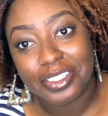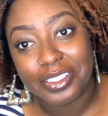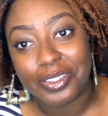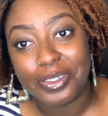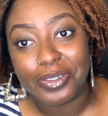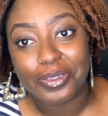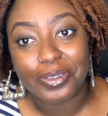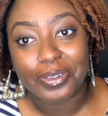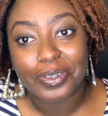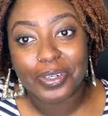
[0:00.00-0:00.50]
to
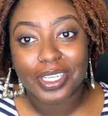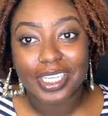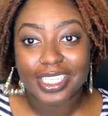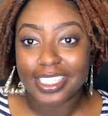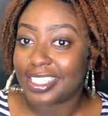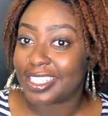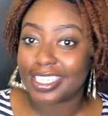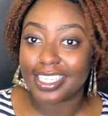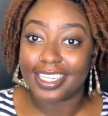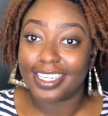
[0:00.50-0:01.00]
New
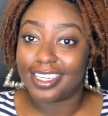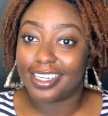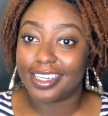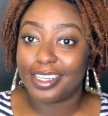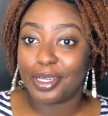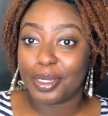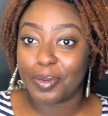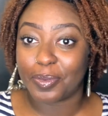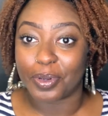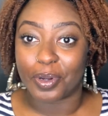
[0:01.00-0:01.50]
Orleans and
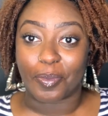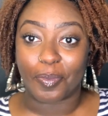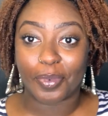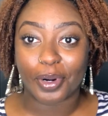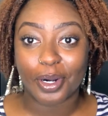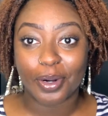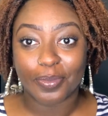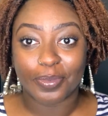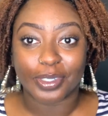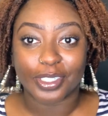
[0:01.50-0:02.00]
cut up on
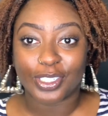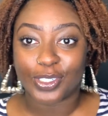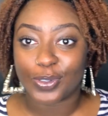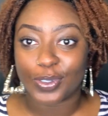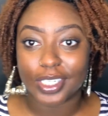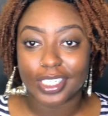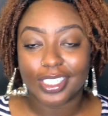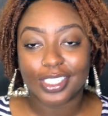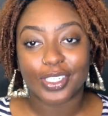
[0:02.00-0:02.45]
Bourbon Street.